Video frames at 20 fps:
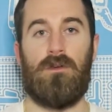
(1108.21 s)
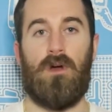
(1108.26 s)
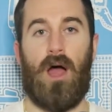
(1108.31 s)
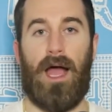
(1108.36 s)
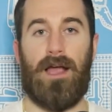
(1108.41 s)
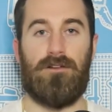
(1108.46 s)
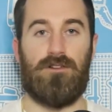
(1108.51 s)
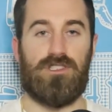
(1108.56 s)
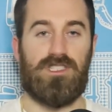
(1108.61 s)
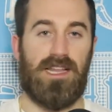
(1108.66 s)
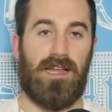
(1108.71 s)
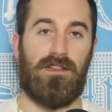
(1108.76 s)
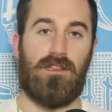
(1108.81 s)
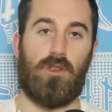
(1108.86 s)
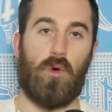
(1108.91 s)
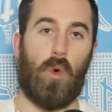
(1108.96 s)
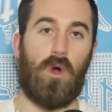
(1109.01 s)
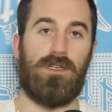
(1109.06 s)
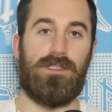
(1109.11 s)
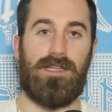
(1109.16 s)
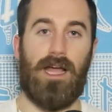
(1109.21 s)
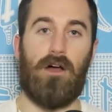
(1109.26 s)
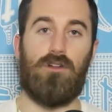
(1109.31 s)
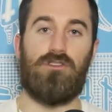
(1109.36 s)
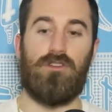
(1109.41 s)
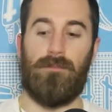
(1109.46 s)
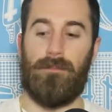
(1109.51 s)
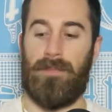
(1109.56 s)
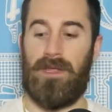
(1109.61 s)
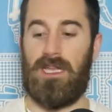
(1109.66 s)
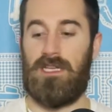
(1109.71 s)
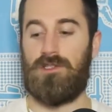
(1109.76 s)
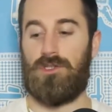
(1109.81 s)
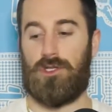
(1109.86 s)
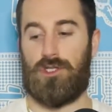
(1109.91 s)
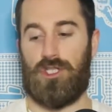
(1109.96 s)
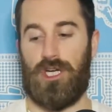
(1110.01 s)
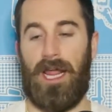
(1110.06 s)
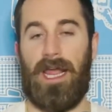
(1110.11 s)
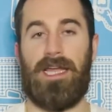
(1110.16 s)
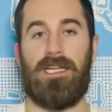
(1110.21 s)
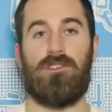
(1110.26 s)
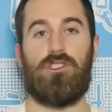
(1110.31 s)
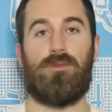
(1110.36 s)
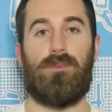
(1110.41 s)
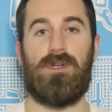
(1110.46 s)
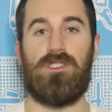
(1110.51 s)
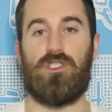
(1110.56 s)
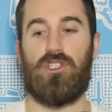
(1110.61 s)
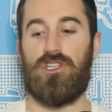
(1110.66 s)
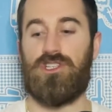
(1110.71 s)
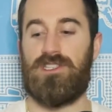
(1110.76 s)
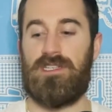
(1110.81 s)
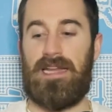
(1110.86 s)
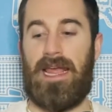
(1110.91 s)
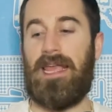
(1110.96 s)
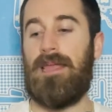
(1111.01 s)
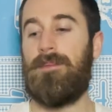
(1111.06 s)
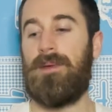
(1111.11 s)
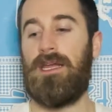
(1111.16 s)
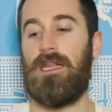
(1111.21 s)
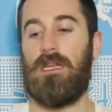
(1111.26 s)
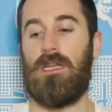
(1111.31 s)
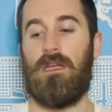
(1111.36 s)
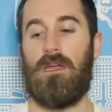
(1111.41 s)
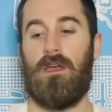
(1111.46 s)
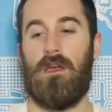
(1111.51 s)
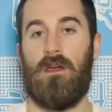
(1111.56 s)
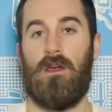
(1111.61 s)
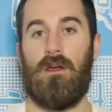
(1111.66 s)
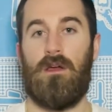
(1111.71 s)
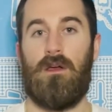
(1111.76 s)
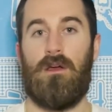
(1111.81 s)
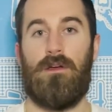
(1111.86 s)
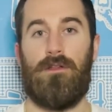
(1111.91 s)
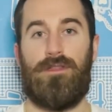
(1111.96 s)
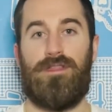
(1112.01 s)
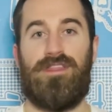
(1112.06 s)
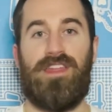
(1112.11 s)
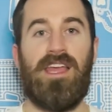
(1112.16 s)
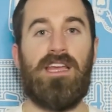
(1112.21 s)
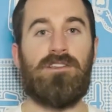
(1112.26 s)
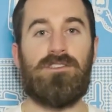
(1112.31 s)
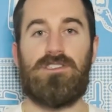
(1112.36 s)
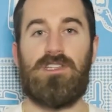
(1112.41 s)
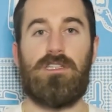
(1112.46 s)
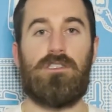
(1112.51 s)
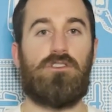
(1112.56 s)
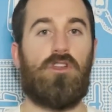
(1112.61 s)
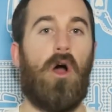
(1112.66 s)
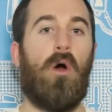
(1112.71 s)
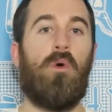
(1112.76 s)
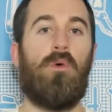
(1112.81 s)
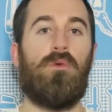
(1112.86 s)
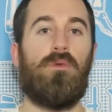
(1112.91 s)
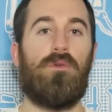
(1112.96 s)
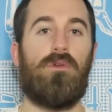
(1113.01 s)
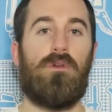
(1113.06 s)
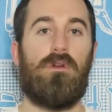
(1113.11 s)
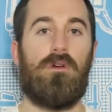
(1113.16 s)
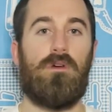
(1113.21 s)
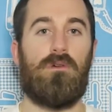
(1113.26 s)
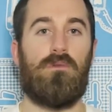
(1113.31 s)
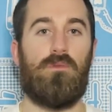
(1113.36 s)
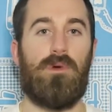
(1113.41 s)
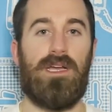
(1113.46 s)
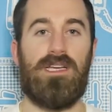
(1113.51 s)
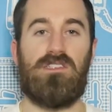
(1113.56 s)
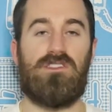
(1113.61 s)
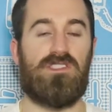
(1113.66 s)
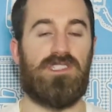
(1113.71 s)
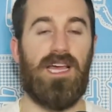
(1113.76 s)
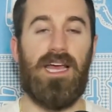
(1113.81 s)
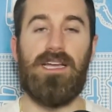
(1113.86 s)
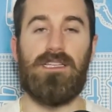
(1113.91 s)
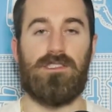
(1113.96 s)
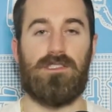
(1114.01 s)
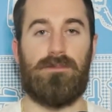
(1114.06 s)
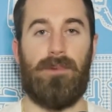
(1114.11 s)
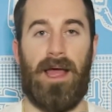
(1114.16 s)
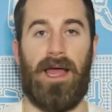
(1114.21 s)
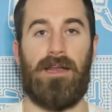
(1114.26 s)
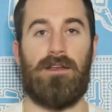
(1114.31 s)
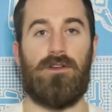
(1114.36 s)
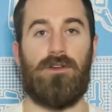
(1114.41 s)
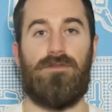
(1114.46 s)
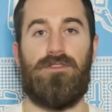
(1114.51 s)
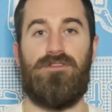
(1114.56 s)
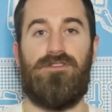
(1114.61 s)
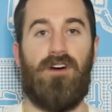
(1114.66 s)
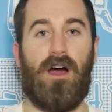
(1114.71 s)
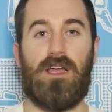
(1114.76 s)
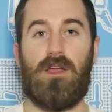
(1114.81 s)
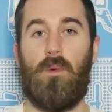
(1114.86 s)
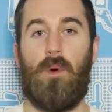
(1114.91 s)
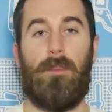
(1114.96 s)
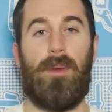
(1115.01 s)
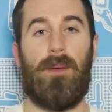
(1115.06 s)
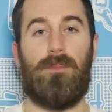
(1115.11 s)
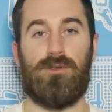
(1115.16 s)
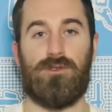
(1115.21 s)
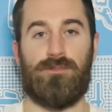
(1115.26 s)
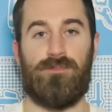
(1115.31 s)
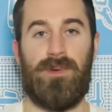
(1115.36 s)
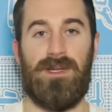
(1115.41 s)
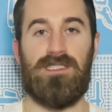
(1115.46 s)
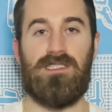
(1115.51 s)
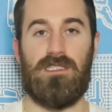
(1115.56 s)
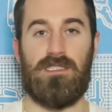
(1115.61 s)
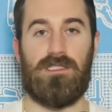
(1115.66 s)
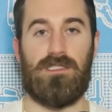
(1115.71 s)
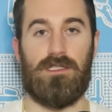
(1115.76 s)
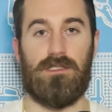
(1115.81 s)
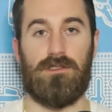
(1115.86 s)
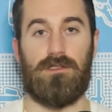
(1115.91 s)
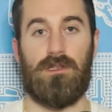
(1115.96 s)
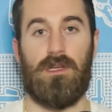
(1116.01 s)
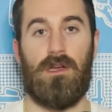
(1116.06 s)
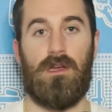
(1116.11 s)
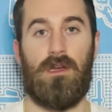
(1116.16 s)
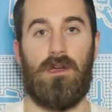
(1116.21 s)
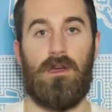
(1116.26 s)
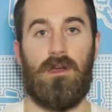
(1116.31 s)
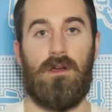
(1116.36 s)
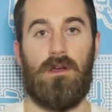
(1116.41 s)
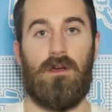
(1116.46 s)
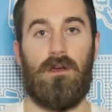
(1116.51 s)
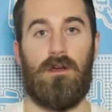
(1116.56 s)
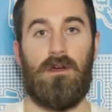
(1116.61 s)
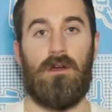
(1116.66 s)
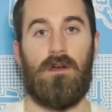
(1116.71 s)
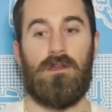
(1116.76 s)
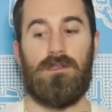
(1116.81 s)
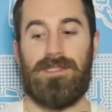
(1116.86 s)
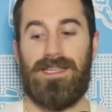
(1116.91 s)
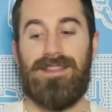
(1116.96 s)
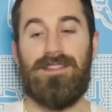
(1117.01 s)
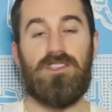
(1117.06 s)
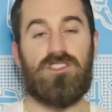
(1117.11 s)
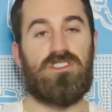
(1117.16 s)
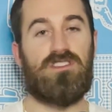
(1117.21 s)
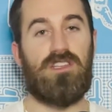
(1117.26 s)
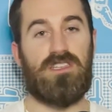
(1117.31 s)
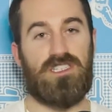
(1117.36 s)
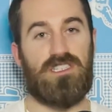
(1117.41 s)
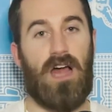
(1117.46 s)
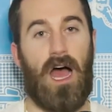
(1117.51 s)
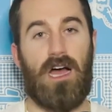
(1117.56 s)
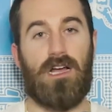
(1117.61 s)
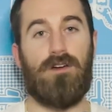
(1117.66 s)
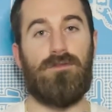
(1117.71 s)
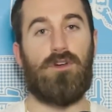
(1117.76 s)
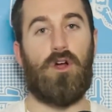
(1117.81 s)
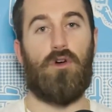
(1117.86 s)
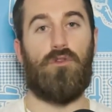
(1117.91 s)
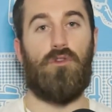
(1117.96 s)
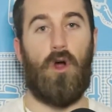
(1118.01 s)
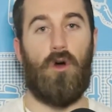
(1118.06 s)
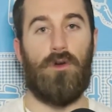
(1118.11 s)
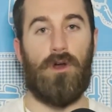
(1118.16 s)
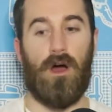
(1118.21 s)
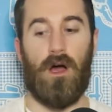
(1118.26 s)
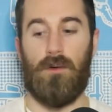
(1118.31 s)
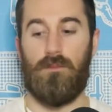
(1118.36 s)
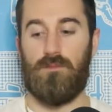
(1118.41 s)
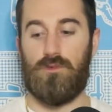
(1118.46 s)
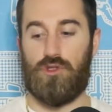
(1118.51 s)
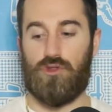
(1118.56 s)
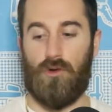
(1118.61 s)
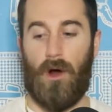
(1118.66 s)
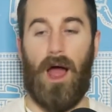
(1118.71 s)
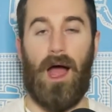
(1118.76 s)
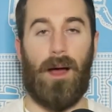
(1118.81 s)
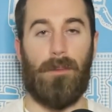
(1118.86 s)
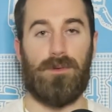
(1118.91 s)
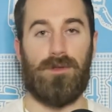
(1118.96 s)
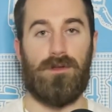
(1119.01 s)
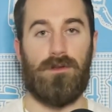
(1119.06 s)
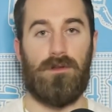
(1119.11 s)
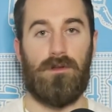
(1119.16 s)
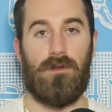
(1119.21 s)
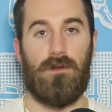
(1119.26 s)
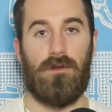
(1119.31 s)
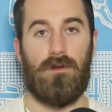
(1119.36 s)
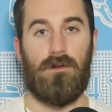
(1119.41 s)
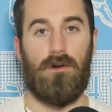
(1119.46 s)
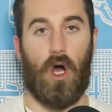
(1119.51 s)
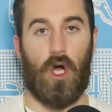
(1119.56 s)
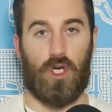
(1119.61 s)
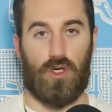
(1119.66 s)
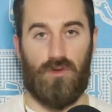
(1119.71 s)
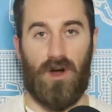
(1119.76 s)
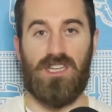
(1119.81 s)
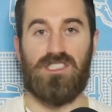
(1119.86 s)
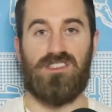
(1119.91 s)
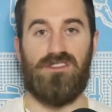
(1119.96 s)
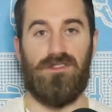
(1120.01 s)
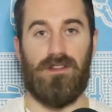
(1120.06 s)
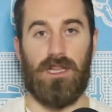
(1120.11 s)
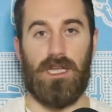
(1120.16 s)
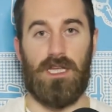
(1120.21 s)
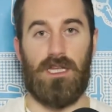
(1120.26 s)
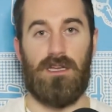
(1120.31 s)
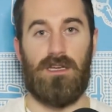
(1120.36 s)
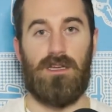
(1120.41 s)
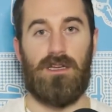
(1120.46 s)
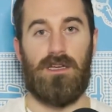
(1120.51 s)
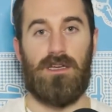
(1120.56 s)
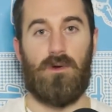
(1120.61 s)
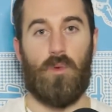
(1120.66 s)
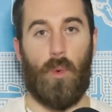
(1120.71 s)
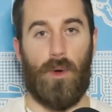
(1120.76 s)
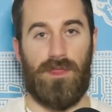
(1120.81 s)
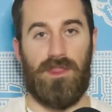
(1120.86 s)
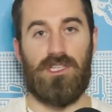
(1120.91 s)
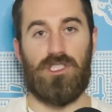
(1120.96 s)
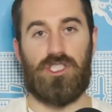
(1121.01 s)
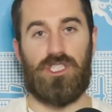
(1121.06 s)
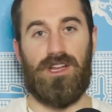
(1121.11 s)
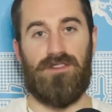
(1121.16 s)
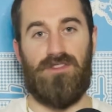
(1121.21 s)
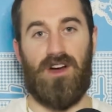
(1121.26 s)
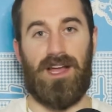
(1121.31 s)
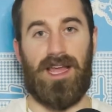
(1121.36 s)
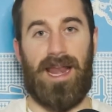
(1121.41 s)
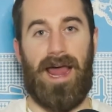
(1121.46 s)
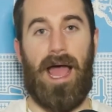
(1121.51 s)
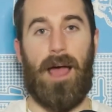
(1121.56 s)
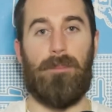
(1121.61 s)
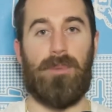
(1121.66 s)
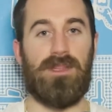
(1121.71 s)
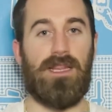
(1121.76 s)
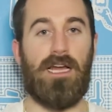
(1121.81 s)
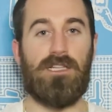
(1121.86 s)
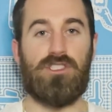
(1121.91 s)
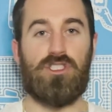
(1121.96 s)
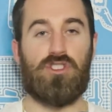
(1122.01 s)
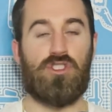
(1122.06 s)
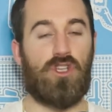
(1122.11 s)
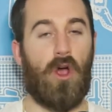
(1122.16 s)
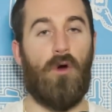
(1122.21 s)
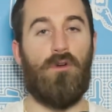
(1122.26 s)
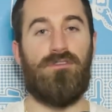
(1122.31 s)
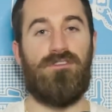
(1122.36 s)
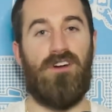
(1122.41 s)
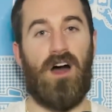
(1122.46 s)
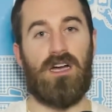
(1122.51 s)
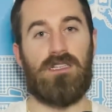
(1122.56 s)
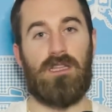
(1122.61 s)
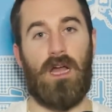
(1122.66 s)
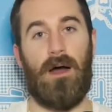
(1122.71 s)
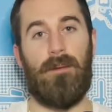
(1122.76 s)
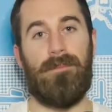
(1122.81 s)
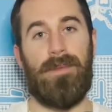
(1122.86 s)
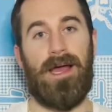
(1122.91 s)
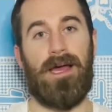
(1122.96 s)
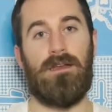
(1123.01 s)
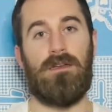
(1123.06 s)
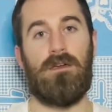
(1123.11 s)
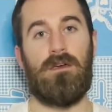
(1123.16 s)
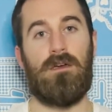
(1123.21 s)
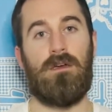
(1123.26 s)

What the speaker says: I understand that the word Delta means change, but just name it things that don't exist, man. You're fucking with people's businesses. The stock of Corona dropped aggressively when this shit fucking happened. That's so fucked up, man.